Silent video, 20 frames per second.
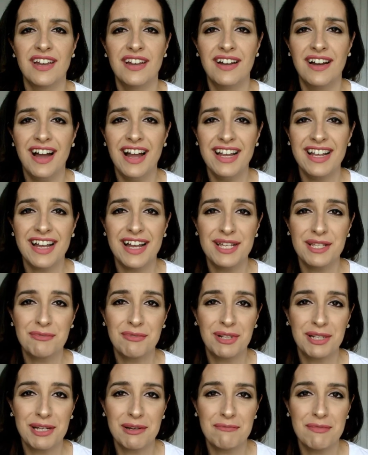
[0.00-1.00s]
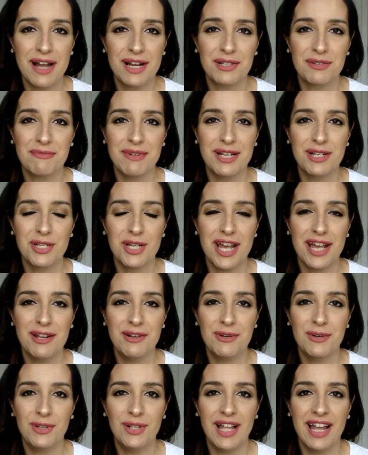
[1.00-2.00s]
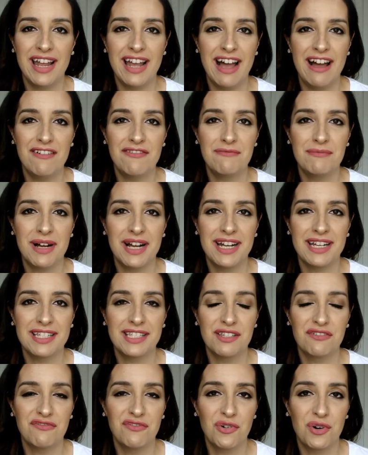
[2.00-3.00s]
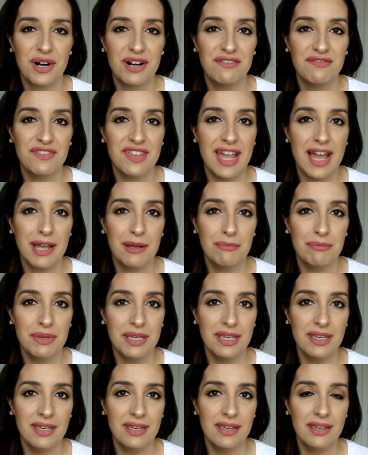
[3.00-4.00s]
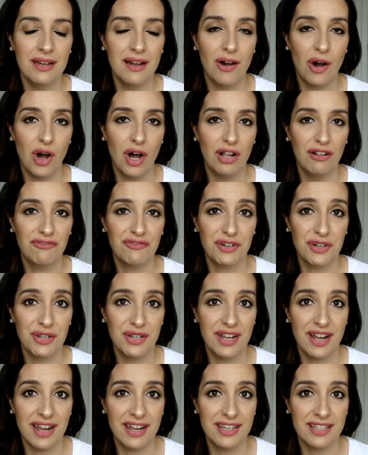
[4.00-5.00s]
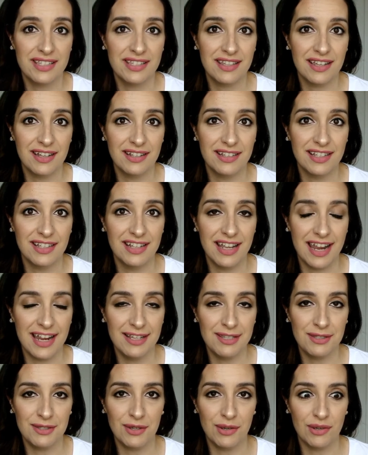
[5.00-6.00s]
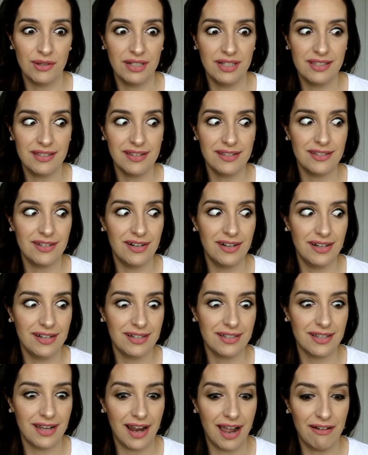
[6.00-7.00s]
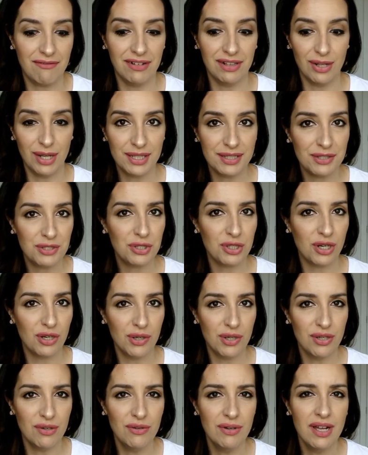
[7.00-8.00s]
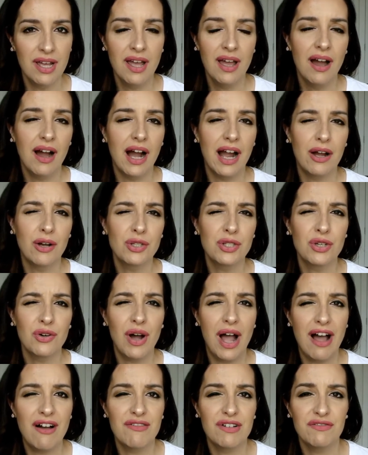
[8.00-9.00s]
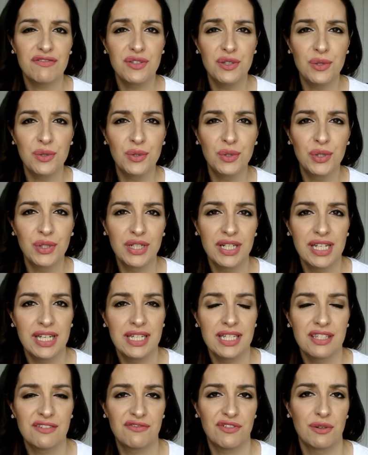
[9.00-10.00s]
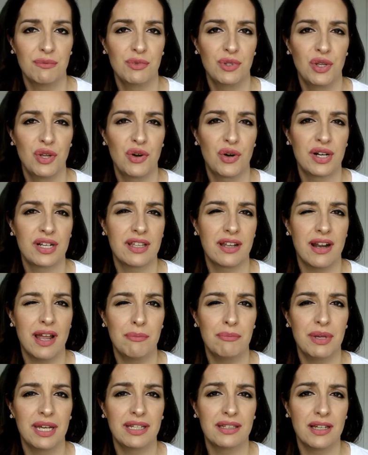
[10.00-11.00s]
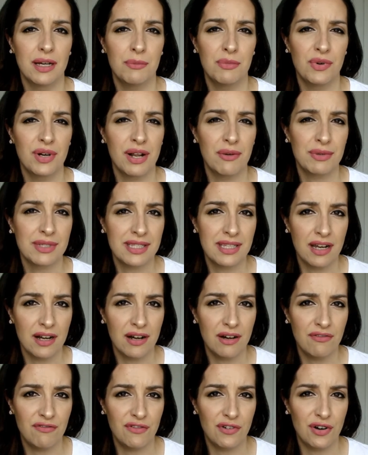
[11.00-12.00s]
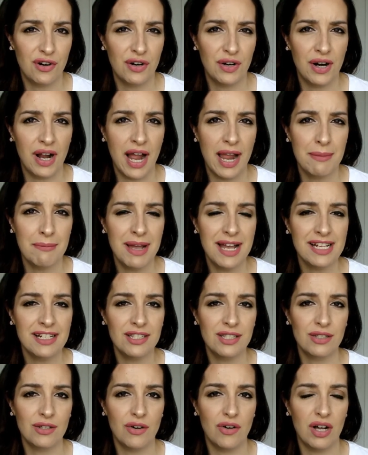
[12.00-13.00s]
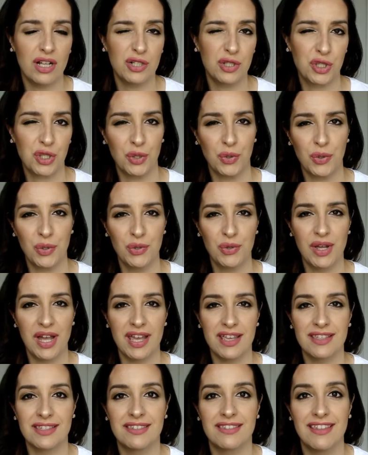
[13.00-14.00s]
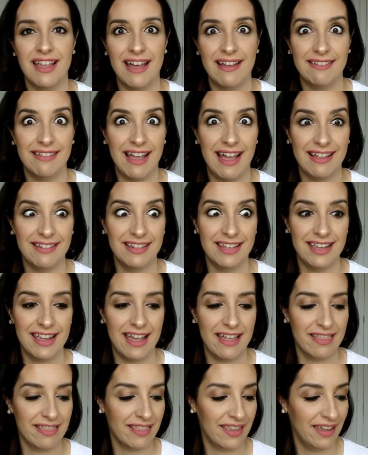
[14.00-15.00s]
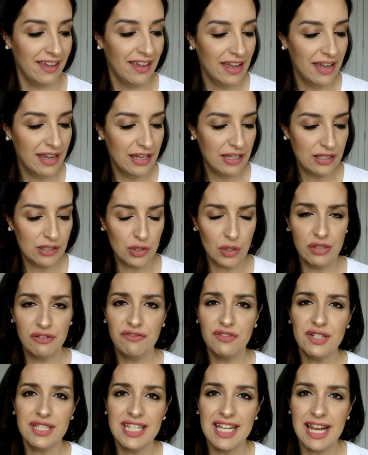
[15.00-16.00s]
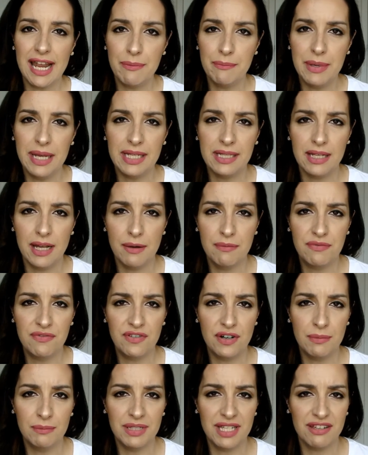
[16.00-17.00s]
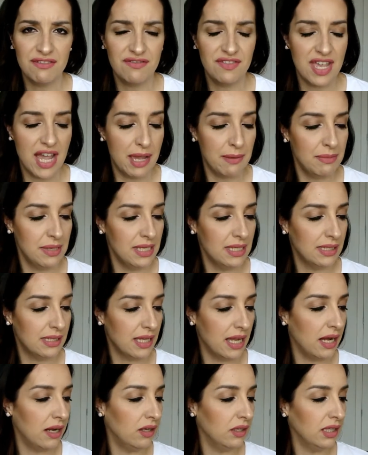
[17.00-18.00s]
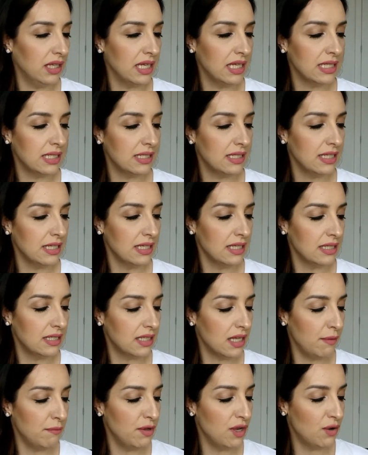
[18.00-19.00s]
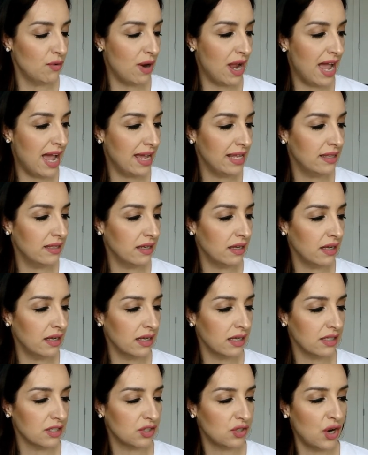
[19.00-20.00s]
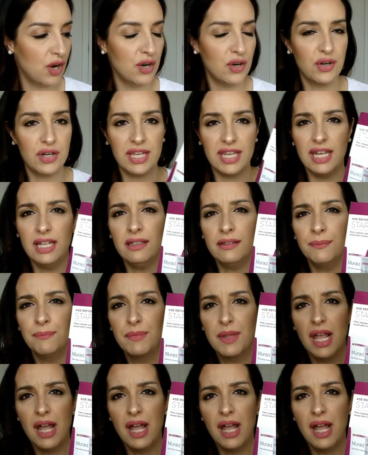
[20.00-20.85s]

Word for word: Hi guys, welcome back to my channel. I have my Sephora VIB haul for you guys today, so let's get started because I have a lot to show you. I also have a few goodies from New York that I picked up when I was there for IMATS, so I'll show you guys that at the end. So the first thing I picked up from the VIB sale is this Murad starter kit.